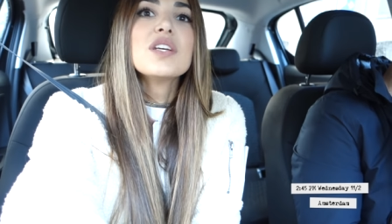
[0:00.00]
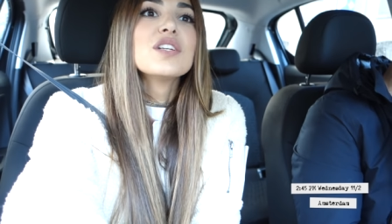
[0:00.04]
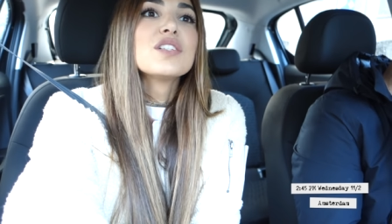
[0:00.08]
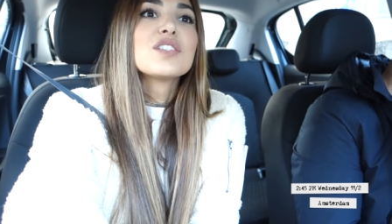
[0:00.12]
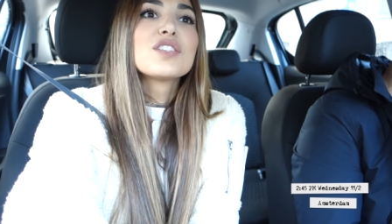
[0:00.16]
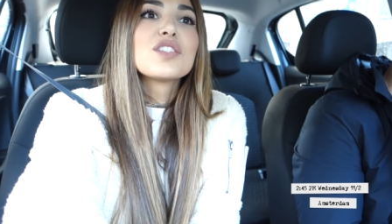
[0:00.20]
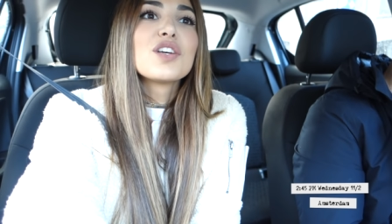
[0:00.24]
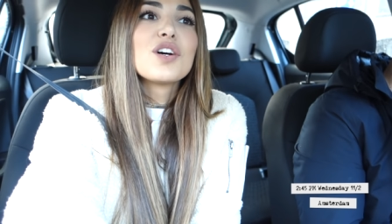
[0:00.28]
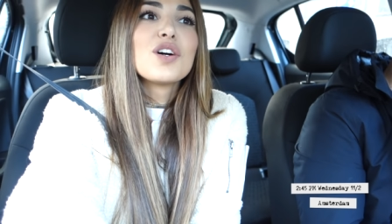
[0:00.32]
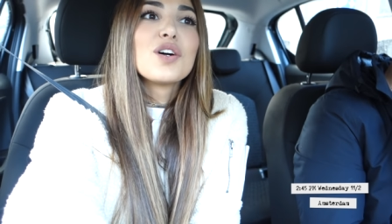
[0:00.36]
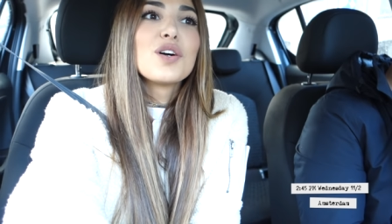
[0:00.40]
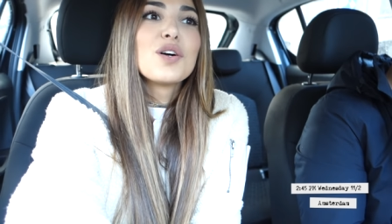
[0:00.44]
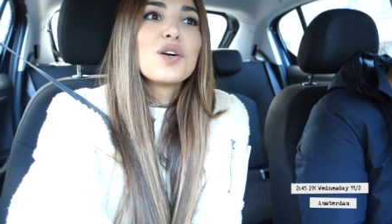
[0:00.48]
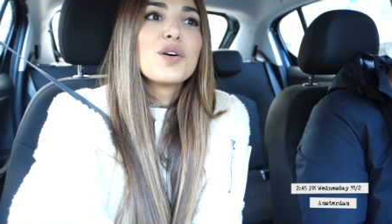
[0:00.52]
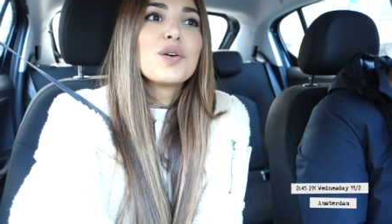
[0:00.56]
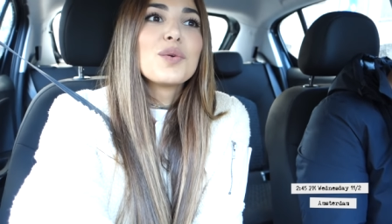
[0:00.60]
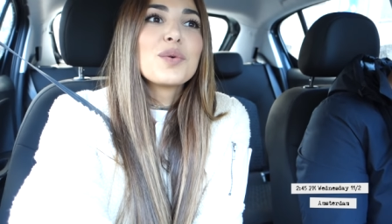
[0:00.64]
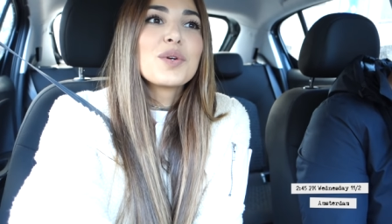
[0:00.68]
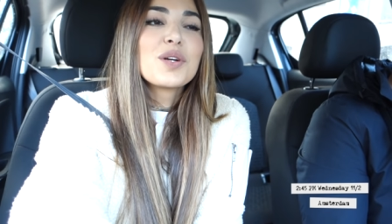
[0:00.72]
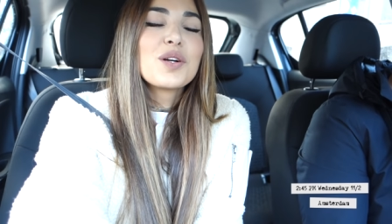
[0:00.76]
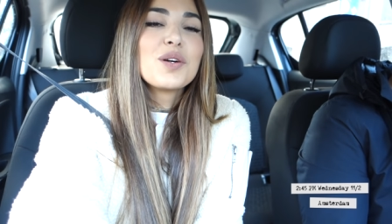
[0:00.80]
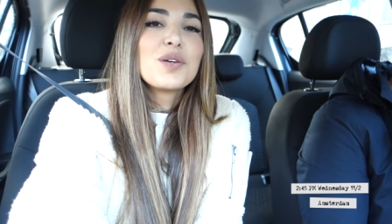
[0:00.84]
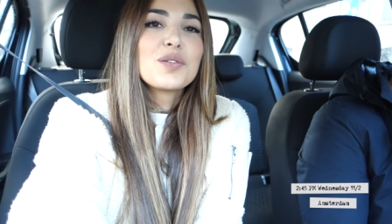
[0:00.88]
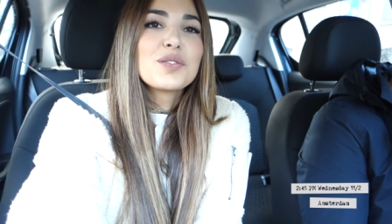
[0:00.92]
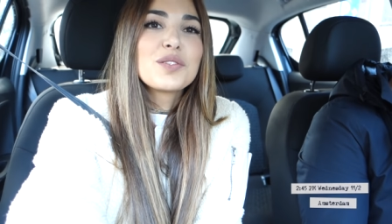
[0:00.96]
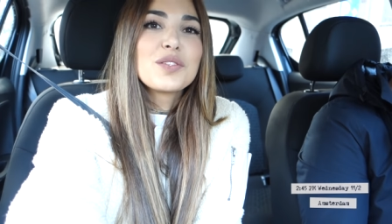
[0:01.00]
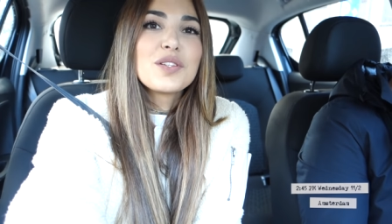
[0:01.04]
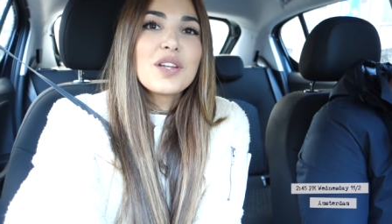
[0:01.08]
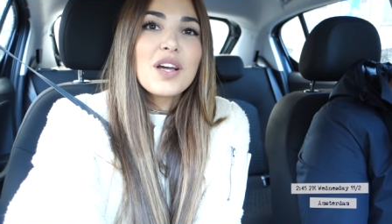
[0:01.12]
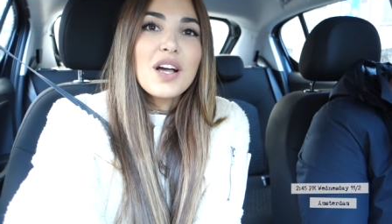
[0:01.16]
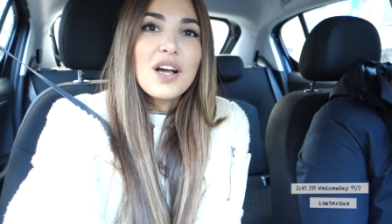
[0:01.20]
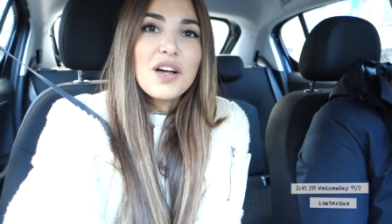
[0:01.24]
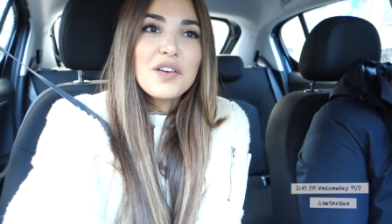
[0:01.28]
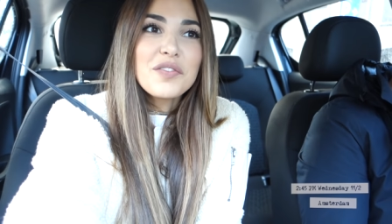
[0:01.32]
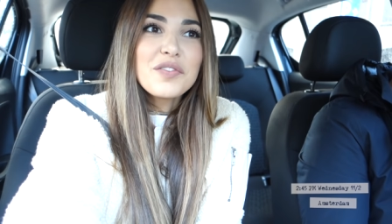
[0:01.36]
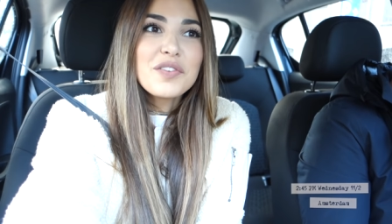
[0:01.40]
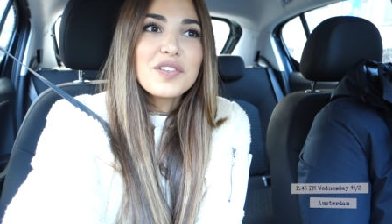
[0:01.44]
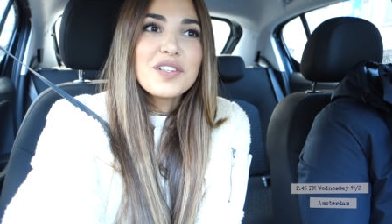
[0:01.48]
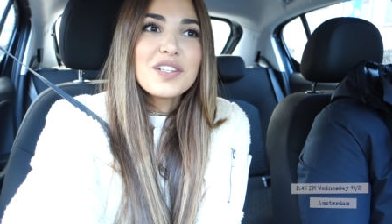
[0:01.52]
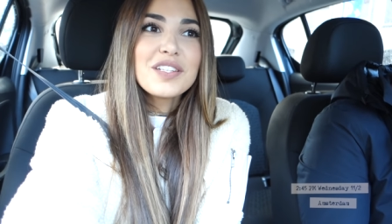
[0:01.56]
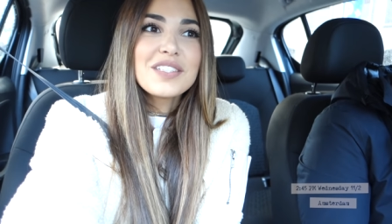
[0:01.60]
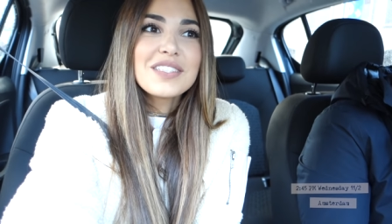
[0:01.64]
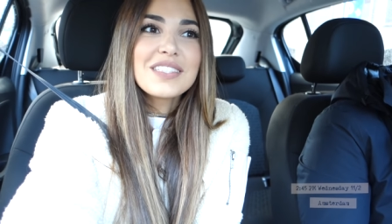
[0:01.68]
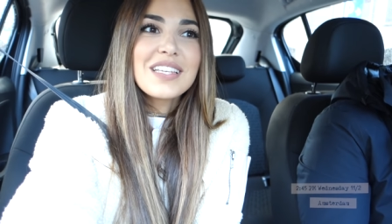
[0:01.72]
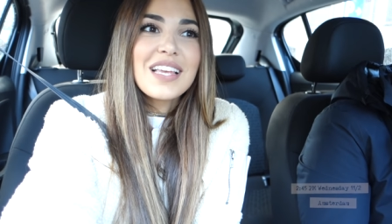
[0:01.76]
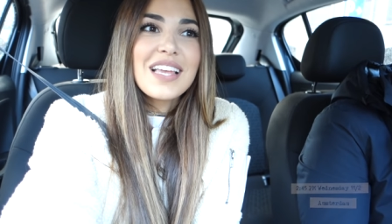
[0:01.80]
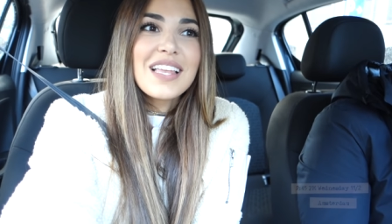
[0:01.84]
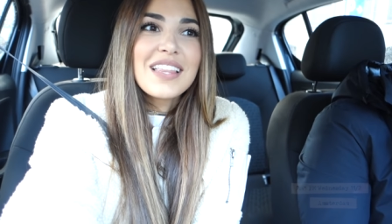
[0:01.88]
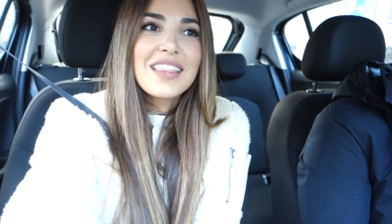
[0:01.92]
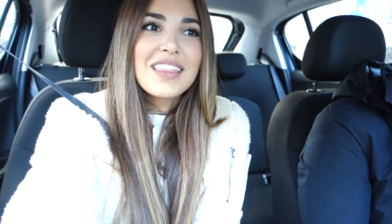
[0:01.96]
So we're going to the
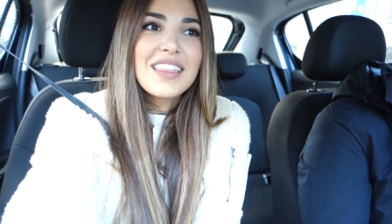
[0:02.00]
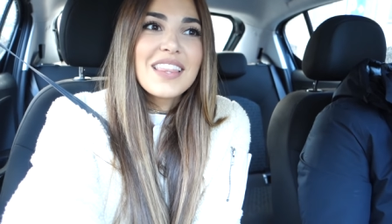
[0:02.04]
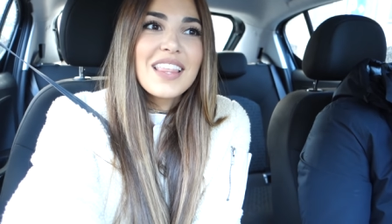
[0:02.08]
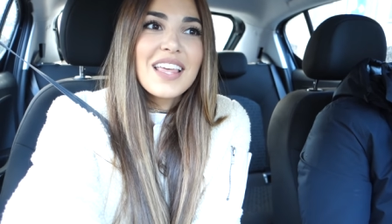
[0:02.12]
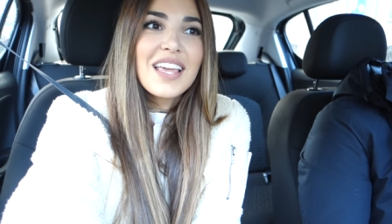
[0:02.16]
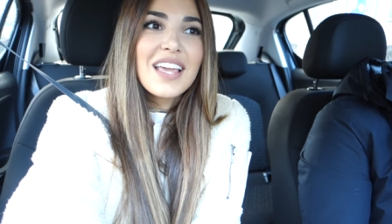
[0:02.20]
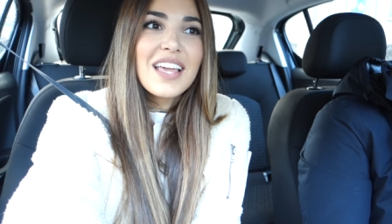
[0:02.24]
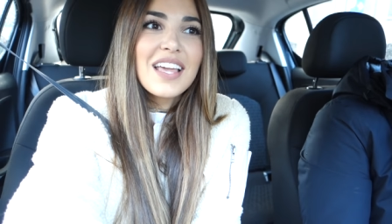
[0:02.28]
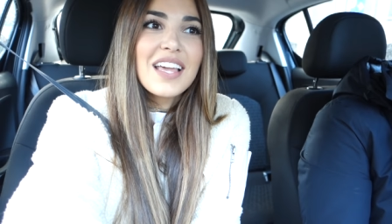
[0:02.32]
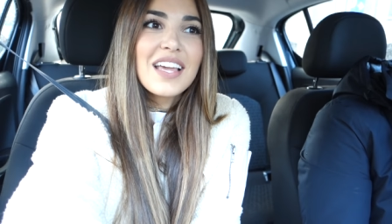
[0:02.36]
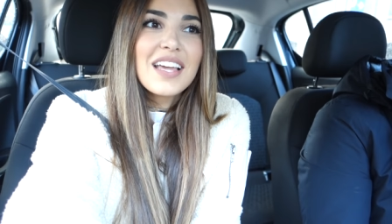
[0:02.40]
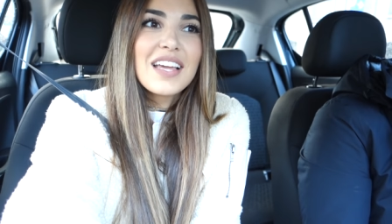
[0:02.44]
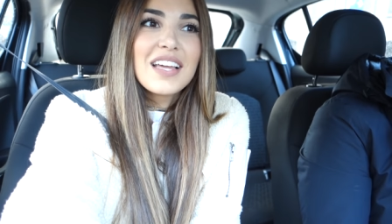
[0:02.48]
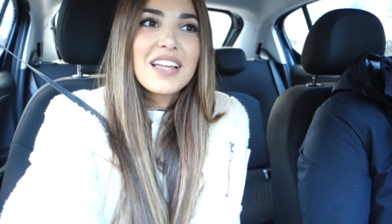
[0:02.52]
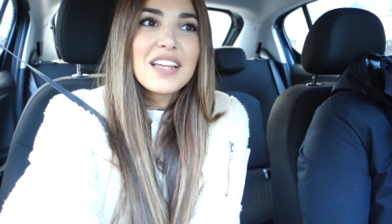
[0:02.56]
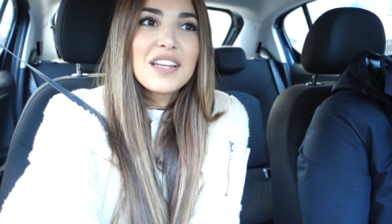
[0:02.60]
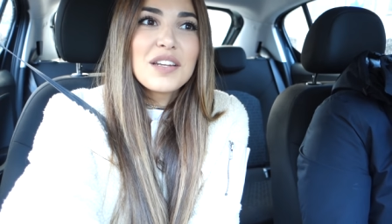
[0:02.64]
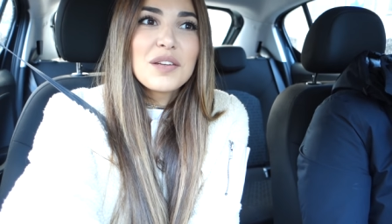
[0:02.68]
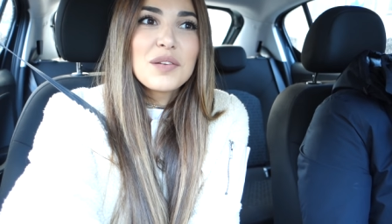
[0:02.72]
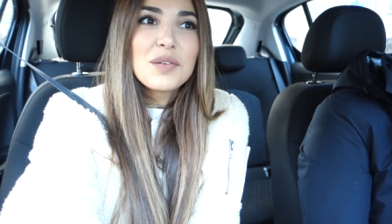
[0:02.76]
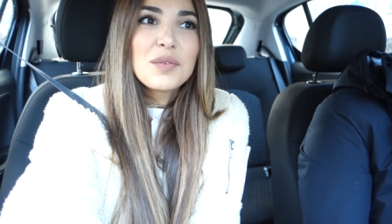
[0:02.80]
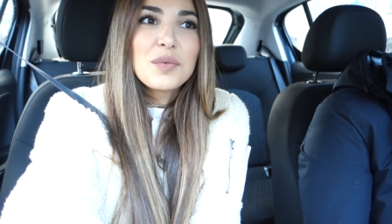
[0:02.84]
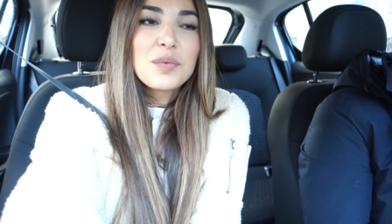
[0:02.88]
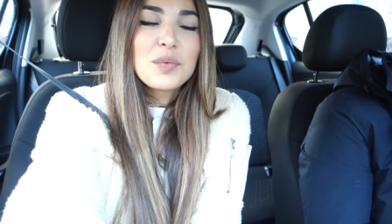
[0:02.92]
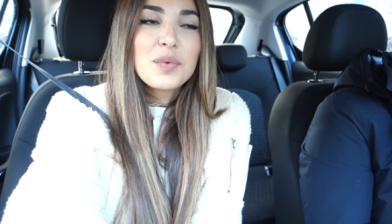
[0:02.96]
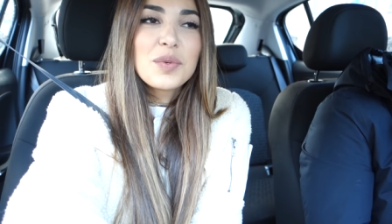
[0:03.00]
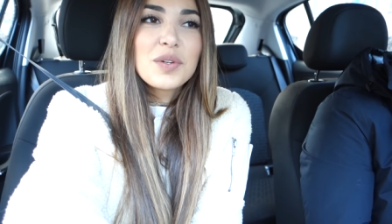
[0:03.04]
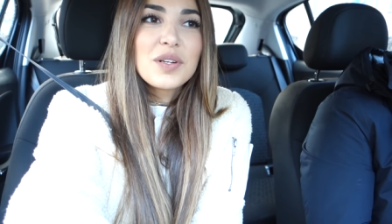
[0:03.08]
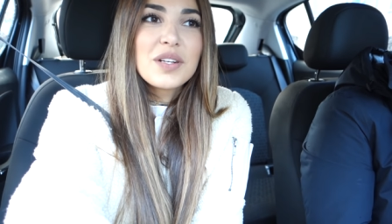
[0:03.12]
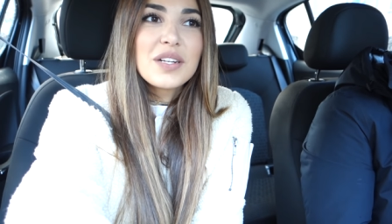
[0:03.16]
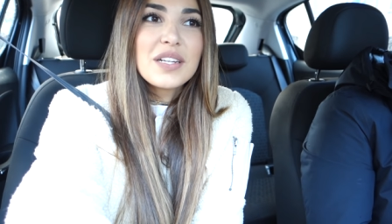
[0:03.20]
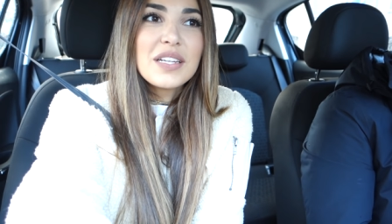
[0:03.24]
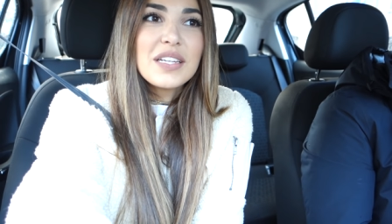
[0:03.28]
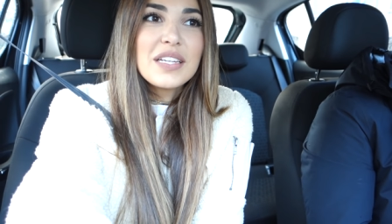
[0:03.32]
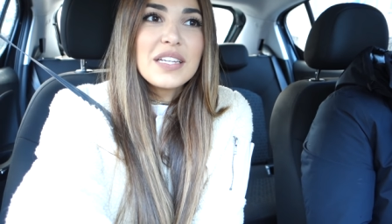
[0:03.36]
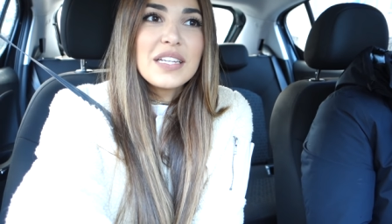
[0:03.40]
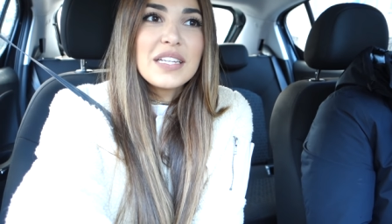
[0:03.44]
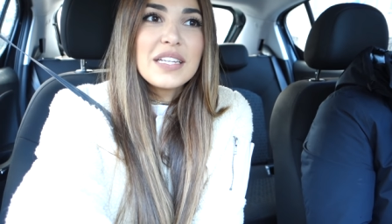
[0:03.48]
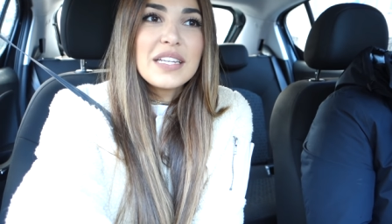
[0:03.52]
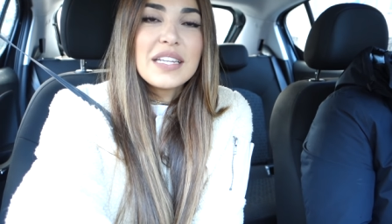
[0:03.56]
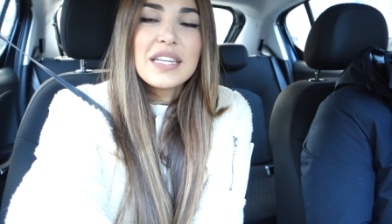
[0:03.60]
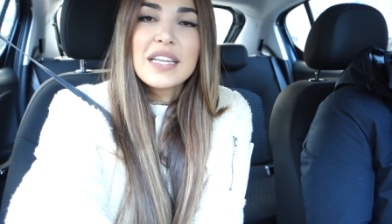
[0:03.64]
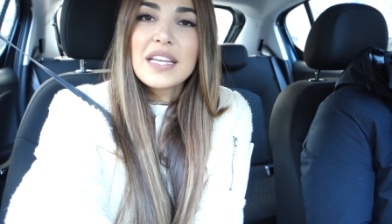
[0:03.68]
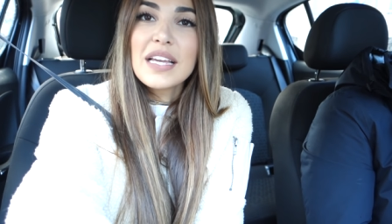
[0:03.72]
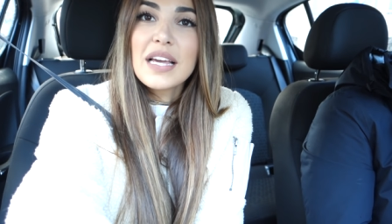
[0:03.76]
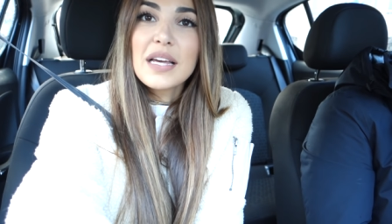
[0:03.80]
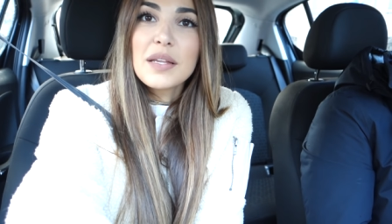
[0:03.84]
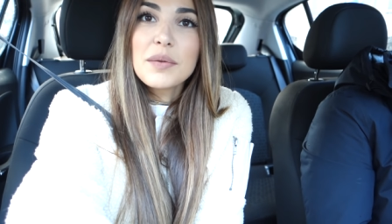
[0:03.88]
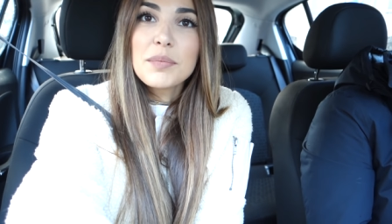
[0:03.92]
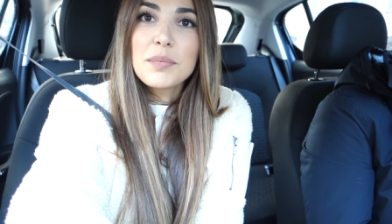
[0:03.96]
office and then we're
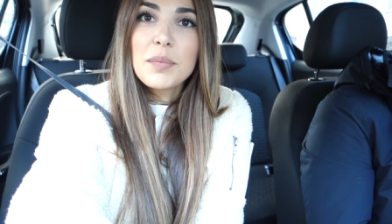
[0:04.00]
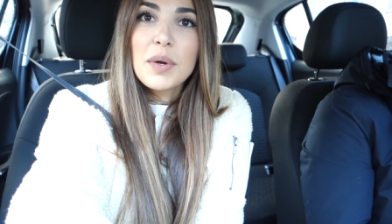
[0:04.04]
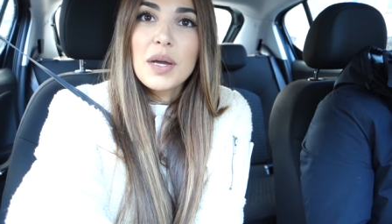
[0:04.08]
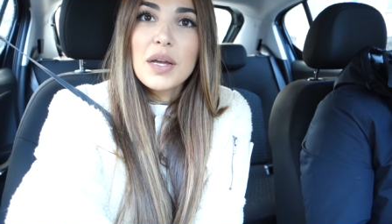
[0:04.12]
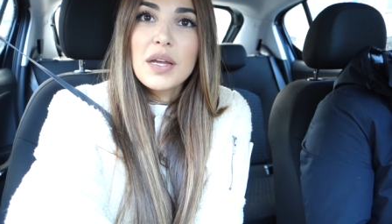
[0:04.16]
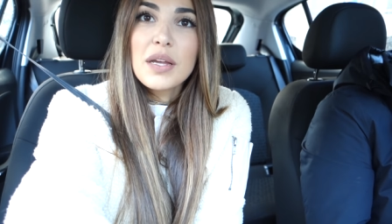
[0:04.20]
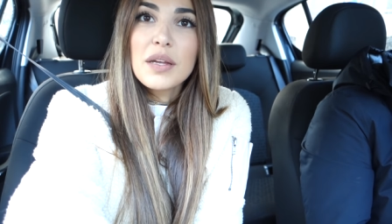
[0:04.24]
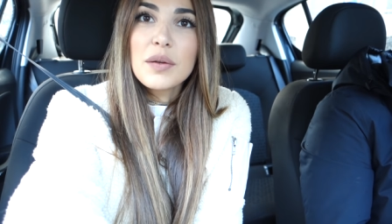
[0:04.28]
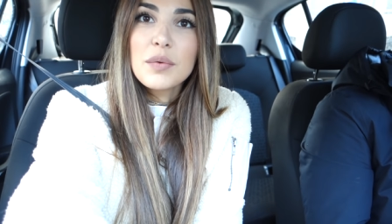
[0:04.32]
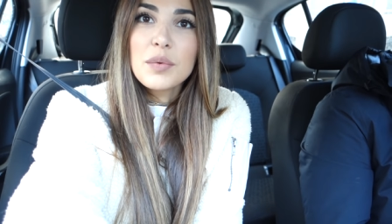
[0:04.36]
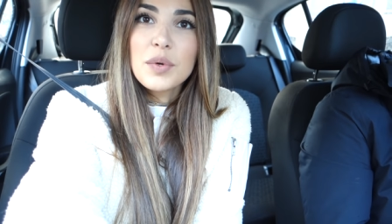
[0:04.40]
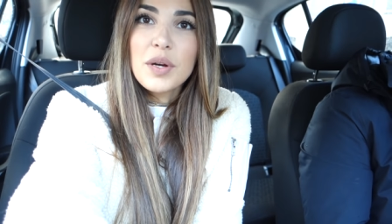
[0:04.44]
eating at my,